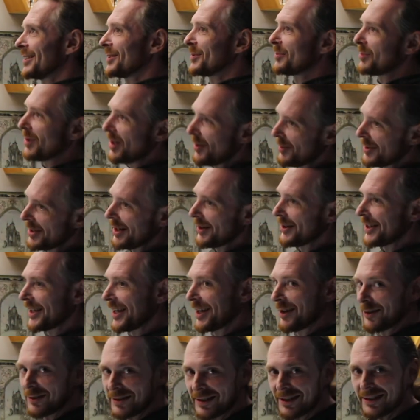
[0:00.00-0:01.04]
It's probably already
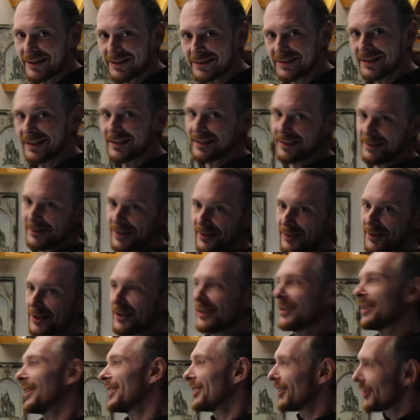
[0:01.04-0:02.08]
out there. It's like, you never
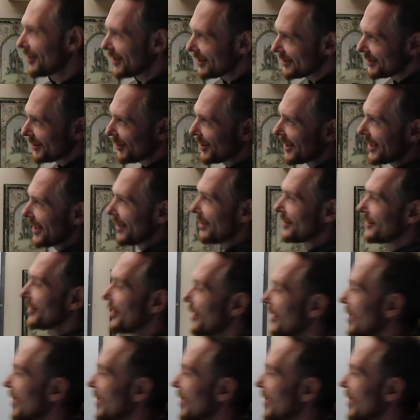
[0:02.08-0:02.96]
heard it. I know, because no one cares.